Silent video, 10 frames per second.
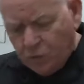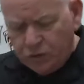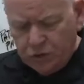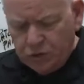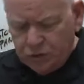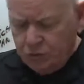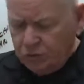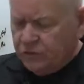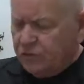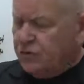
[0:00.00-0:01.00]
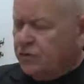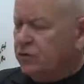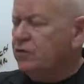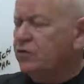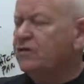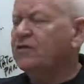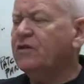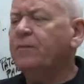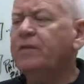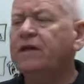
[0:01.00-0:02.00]
what you can use is you can use
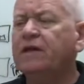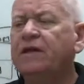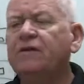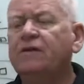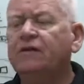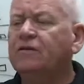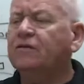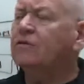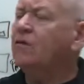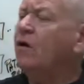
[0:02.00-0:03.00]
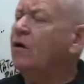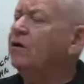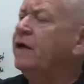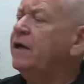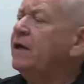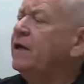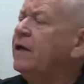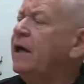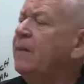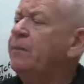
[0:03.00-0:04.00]
something like this. It's called
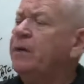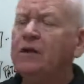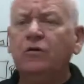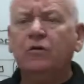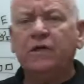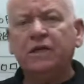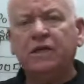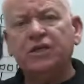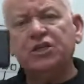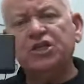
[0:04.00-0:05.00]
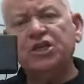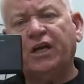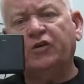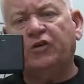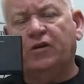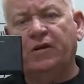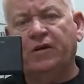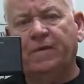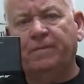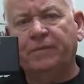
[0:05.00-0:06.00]
a PoE injector,
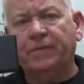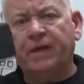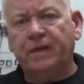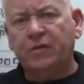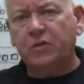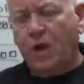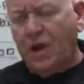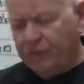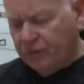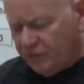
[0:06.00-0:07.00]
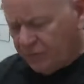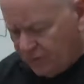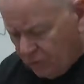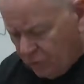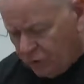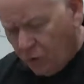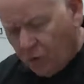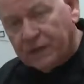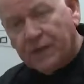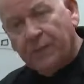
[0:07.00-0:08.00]
and this obviously would
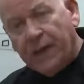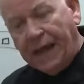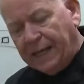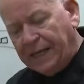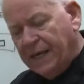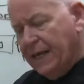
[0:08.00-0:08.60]
go in the back